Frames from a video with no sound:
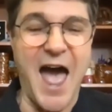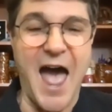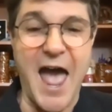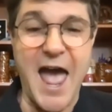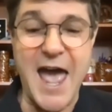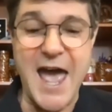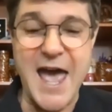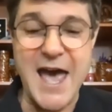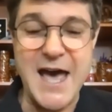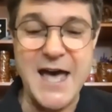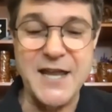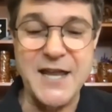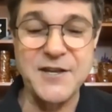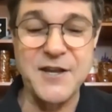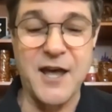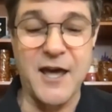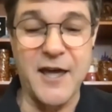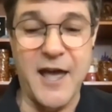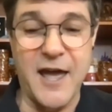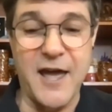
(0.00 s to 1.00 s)

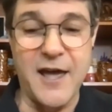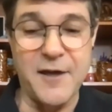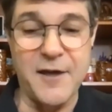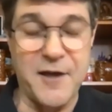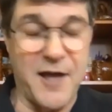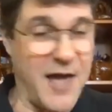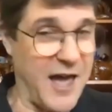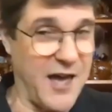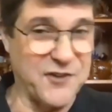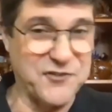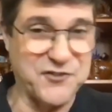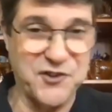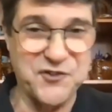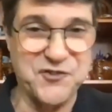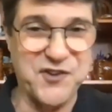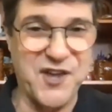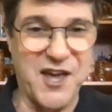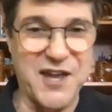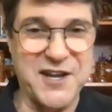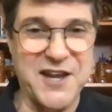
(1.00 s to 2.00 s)
And as you
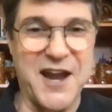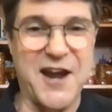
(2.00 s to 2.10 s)
said,